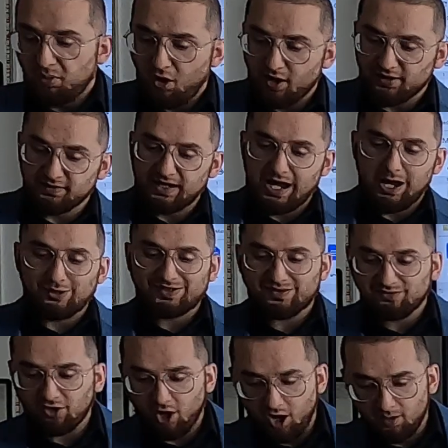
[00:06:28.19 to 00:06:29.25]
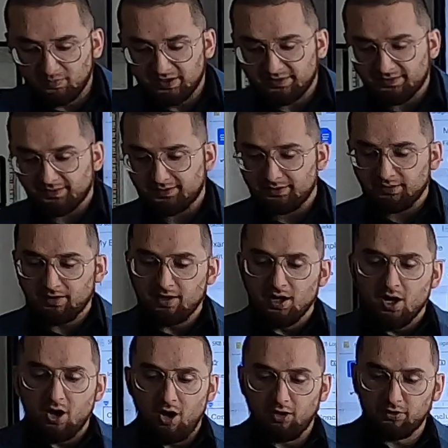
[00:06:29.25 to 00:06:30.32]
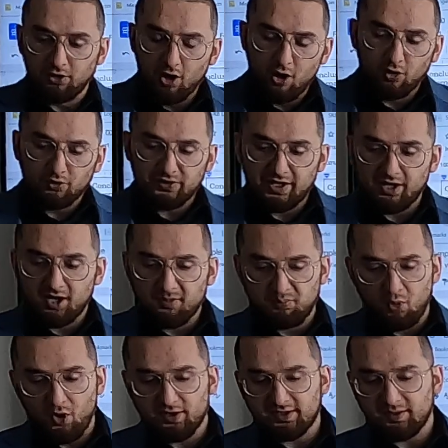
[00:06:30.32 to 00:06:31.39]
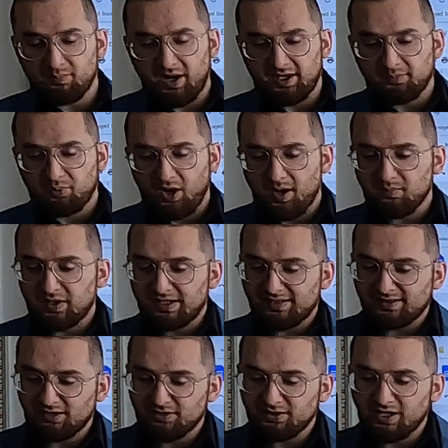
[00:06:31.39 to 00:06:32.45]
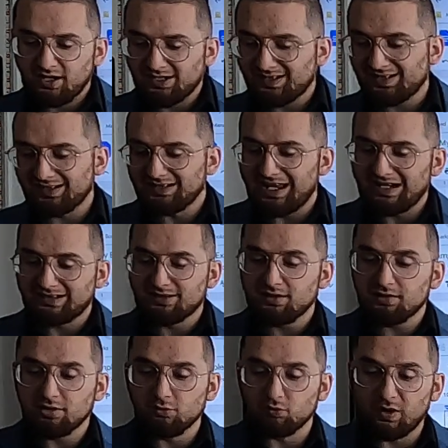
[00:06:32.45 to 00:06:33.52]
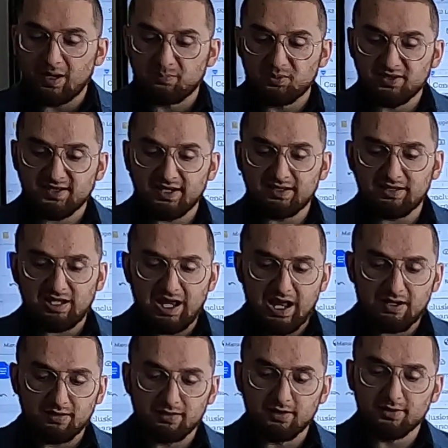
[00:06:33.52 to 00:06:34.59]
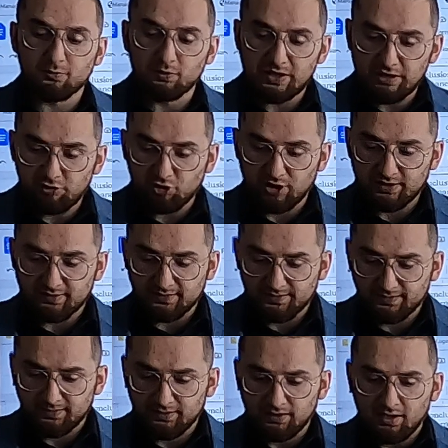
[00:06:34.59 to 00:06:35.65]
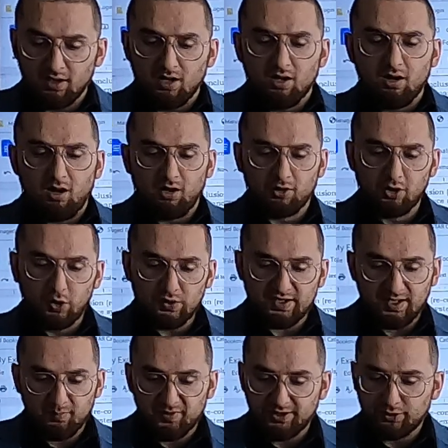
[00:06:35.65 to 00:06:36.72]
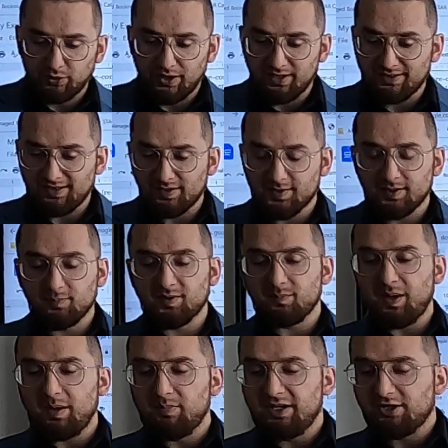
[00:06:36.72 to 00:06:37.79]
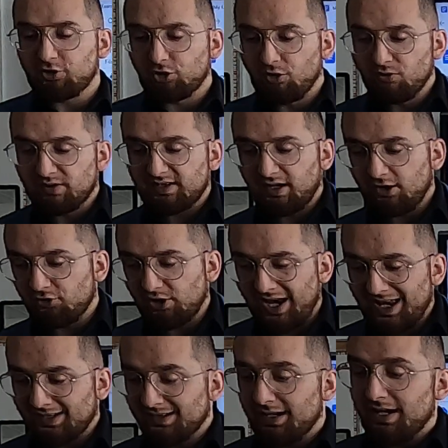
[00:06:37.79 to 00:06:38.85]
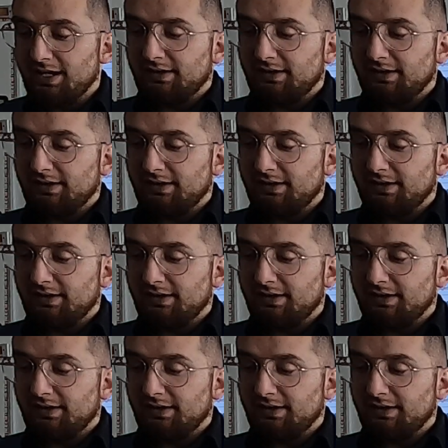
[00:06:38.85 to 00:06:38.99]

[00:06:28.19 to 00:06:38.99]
part of the House of Commons. Although they are appointed by the Prime Minister, they are selected to represent Canada's regions. Although some of the criticisms may be true, such as